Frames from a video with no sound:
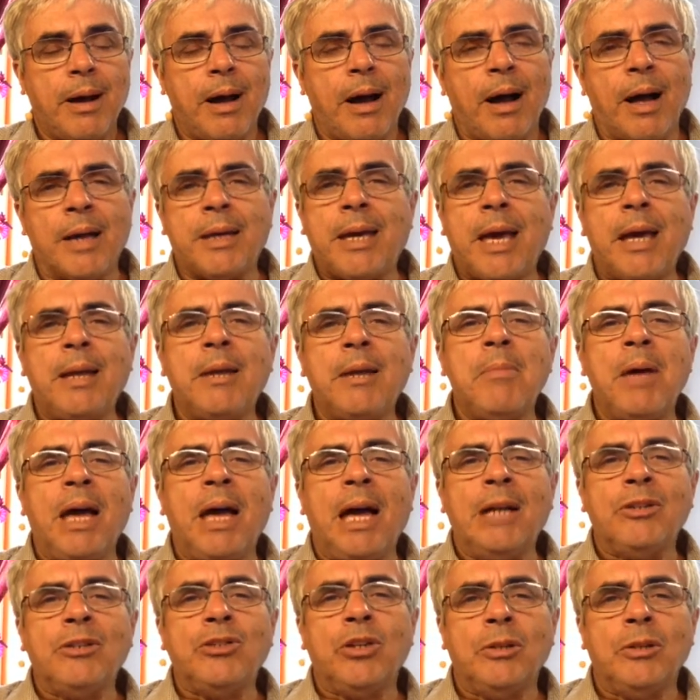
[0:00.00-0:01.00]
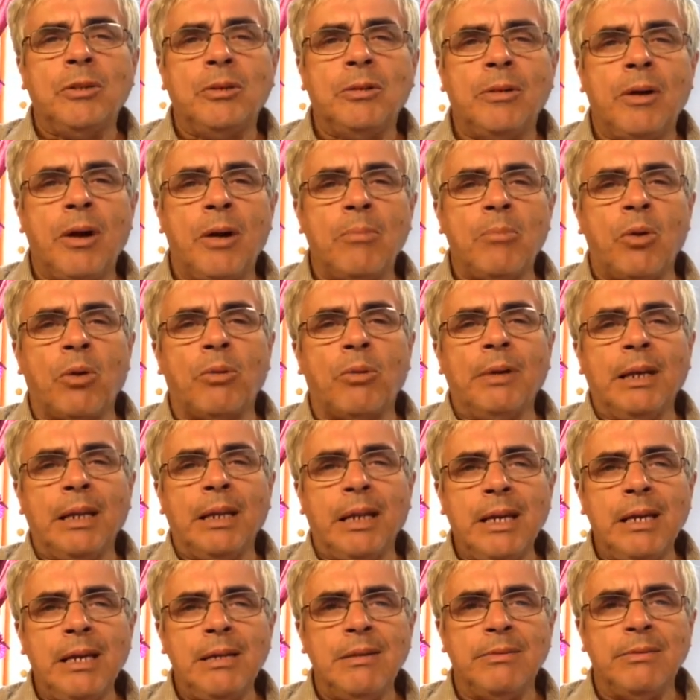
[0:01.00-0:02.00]
I can't imagine a more
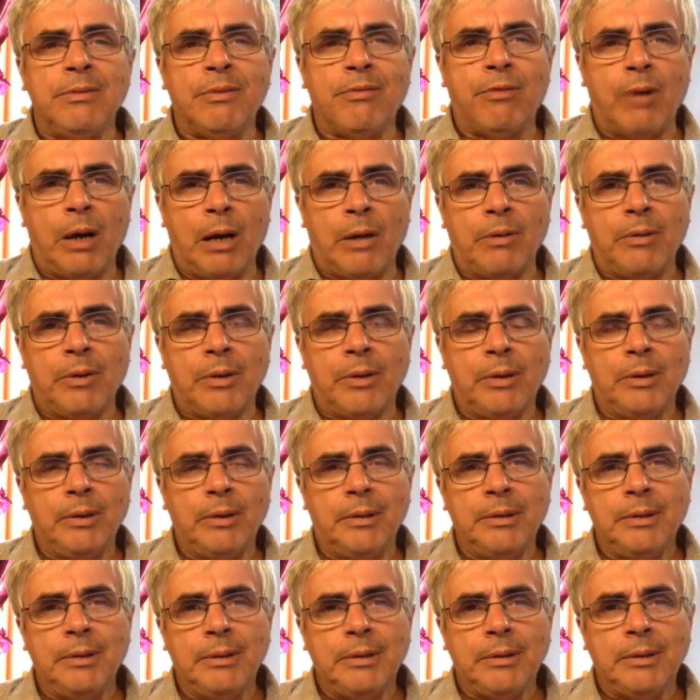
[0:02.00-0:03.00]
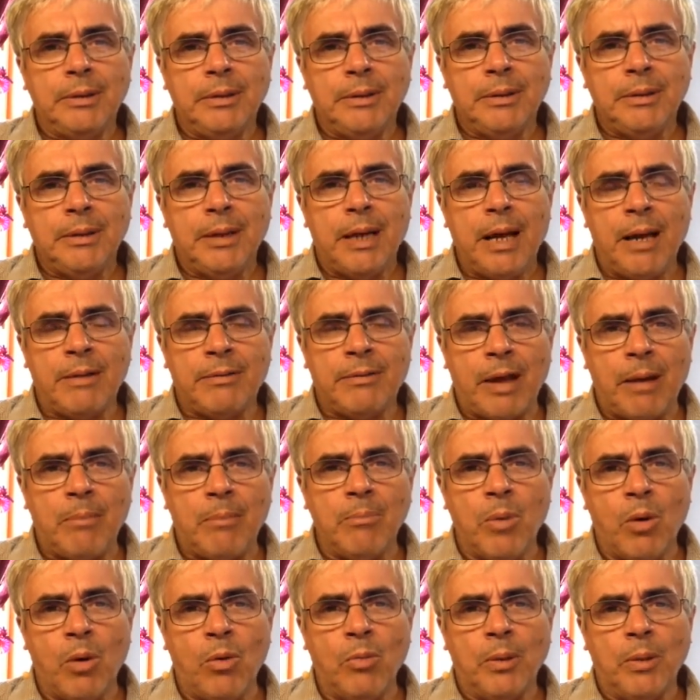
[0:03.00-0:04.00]
relieved father at that
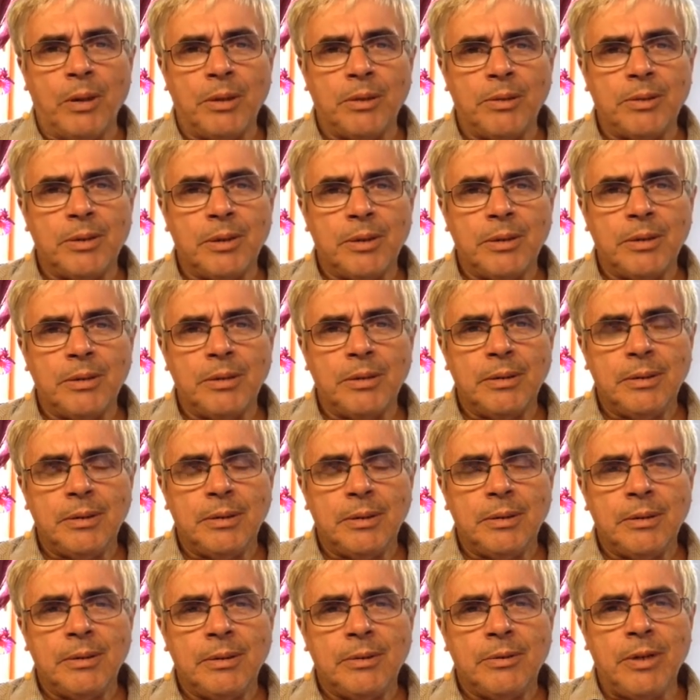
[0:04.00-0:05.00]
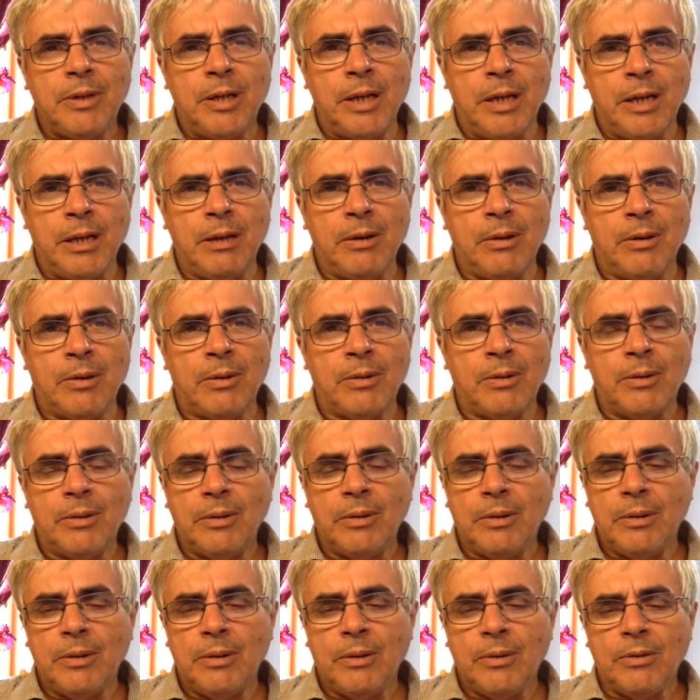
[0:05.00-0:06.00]
moment to hear
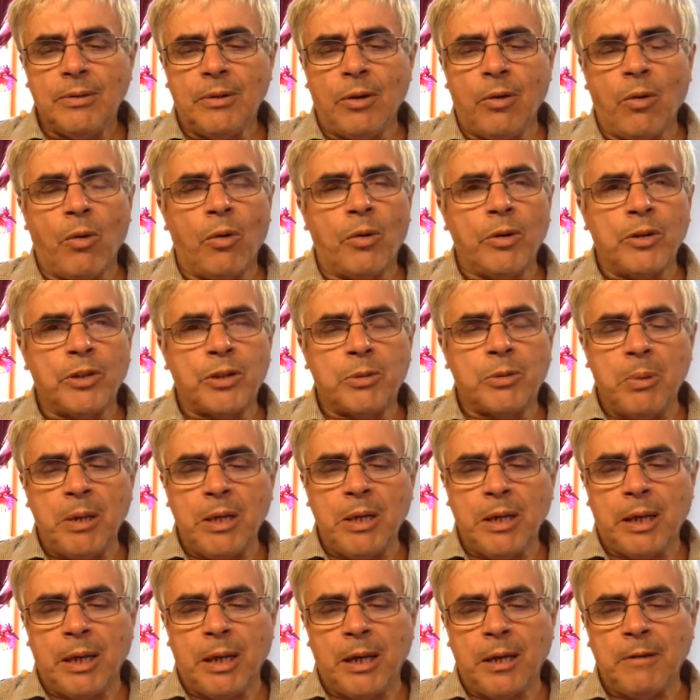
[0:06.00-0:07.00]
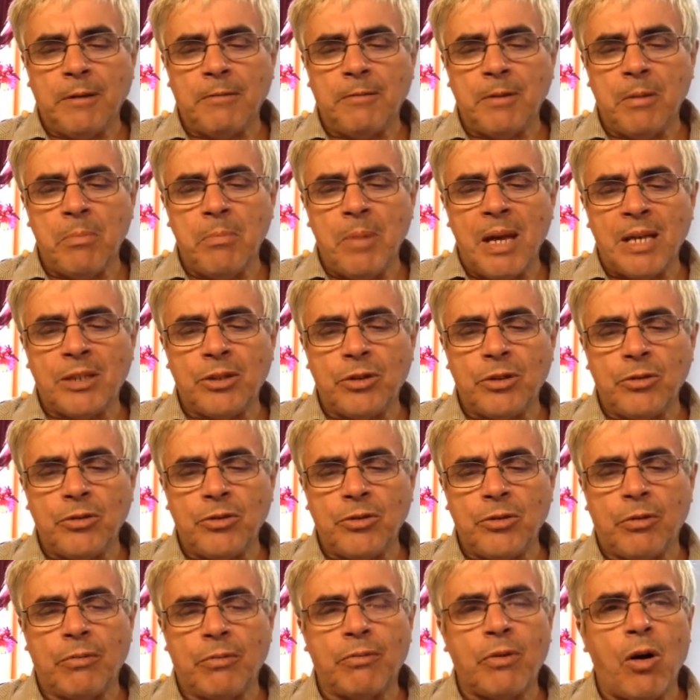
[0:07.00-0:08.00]
the Lord speaking, the
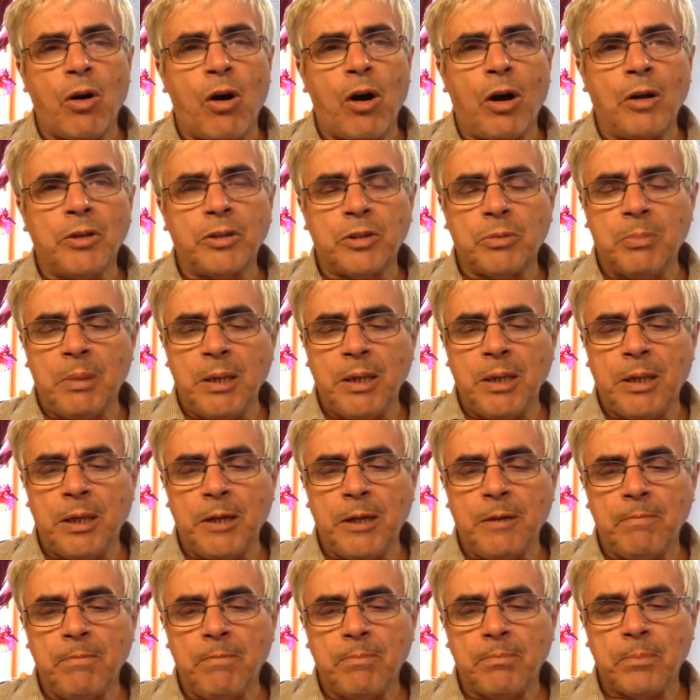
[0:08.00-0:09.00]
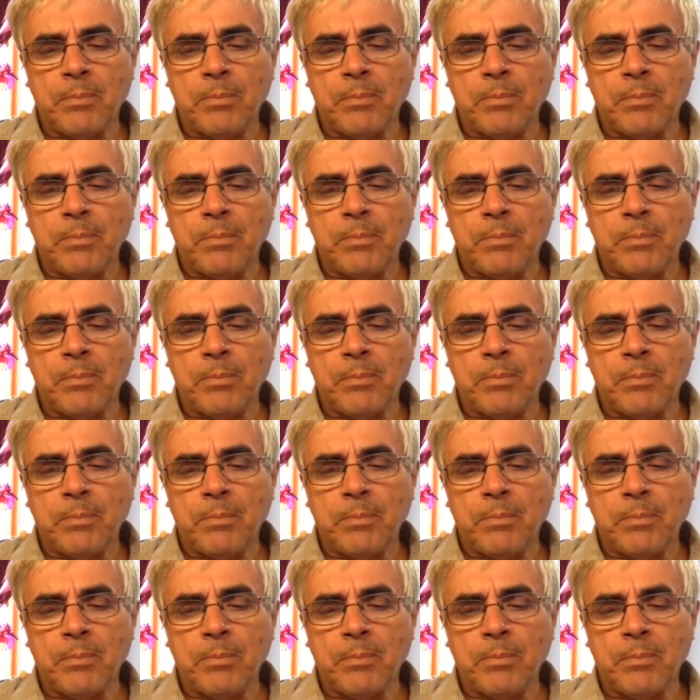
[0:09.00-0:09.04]
messenger of God speaking.